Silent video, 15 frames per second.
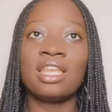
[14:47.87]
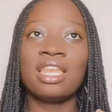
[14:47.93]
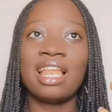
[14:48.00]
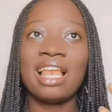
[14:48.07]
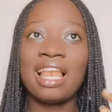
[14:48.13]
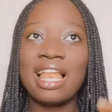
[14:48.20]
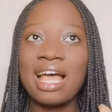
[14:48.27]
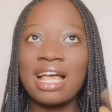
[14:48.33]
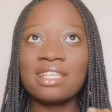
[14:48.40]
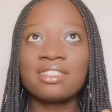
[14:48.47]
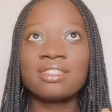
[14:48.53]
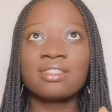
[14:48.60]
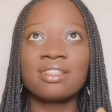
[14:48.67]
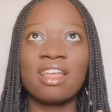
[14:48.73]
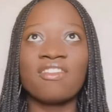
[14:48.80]
The
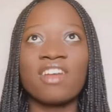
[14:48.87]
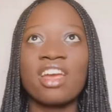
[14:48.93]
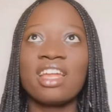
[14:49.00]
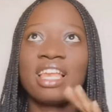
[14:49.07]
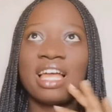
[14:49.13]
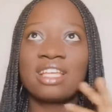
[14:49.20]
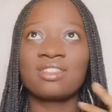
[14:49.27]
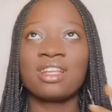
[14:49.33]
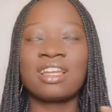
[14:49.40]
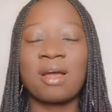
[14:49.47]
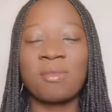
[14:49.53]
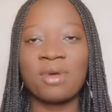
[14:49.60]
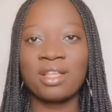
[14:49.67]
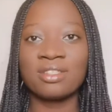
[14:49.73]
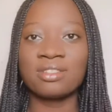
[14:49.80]
very last one
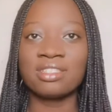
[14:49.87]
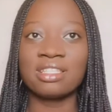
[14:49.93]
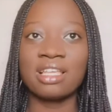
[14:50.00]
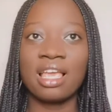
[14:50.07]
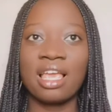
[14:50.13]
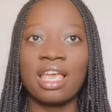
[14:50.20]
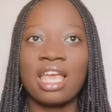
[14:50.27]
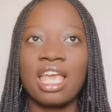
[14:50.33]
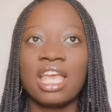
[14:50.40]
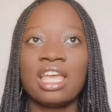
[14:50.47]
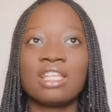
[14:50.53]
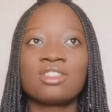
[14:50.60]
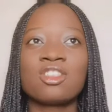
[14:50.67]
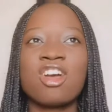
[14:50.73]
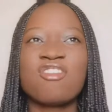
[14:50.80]
I'm going to say,
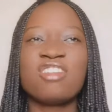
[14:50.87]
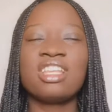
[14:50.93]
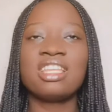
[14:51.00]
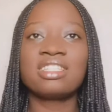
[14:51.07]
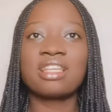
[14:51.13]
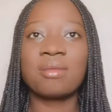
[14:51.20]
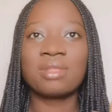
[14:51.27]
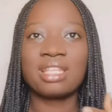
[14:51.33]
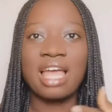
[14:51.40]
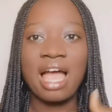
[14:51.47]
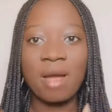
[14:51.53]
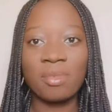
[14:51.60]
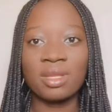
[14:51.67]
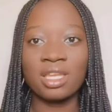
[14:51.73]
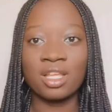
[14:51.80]
it's not really something that
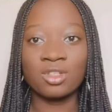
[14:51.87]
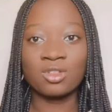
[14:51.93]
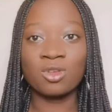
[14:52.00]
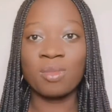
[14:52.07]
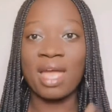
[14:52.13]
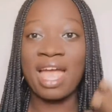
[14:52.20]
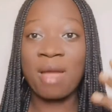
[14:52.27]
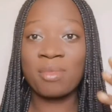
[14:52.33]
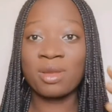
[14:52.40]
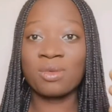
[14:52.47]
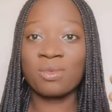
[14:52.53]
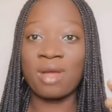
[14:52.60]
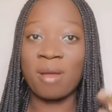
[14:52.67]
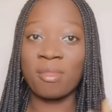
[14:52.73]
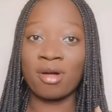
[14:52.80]
happened in school, but it
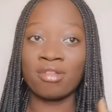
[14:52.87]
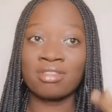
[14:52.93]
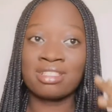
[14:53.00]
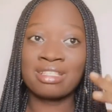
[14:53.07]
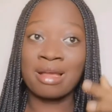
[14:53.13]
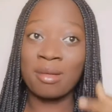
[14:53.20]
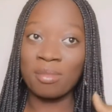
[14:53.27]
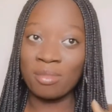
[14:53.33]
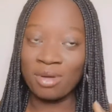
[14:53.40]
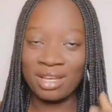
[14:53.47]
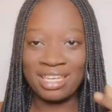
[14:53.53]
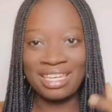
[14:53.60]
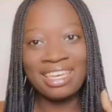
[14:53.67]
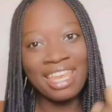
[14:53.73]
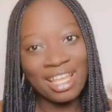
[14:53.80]
happened about
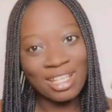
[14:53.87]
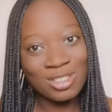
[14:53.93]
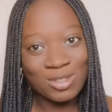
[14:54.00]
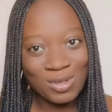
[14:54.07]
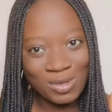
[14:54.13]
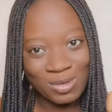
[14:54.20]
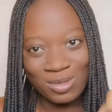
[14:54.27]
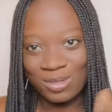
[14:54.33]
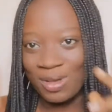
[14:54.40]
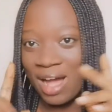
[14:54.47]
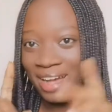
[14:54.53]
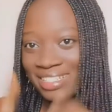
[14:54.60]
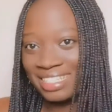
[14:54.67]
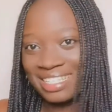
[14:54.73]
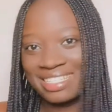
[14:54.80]
somebody in school. So
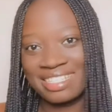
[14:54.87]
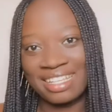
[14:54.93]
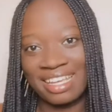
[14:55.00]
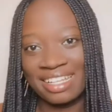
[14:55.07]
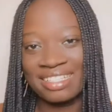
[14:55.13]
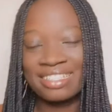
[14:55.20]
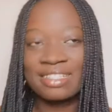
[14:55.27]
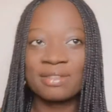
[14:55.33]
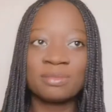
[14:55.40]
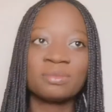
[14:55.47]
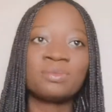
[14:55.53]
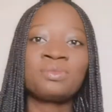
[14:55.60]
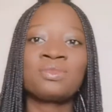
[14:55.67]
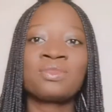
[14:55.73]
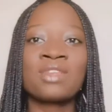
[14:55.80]
I'll just say.
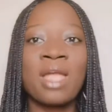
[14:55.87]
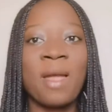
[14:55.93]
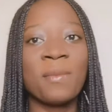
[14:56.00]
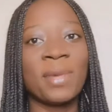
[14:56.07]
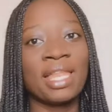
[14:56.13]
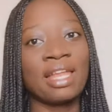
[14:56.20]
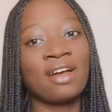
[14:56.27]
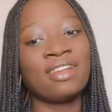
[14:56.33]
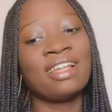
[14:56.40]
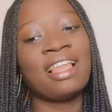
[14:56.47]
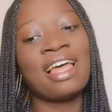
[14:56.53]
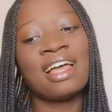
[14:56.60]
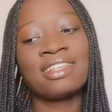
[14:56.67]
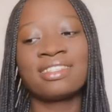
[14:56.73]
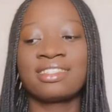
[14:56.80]
But now the
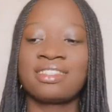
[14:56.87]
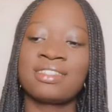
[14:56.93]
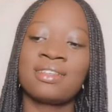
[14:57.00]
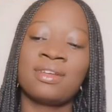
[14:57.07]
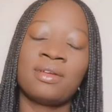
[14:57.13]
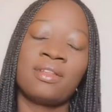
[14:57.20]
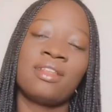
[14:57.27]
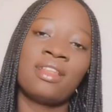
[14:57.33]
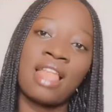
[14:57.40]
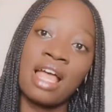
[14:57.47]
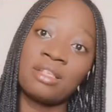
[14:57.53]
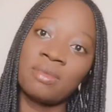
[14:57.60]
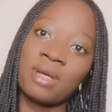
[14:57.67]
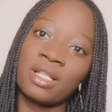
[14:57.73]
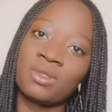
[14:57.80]
last
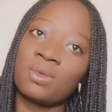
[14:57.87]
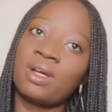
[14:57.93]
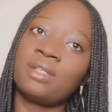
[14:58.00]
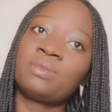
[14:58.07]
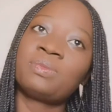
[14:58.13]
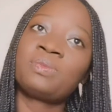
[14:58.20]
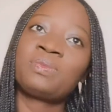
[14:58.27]
last part one.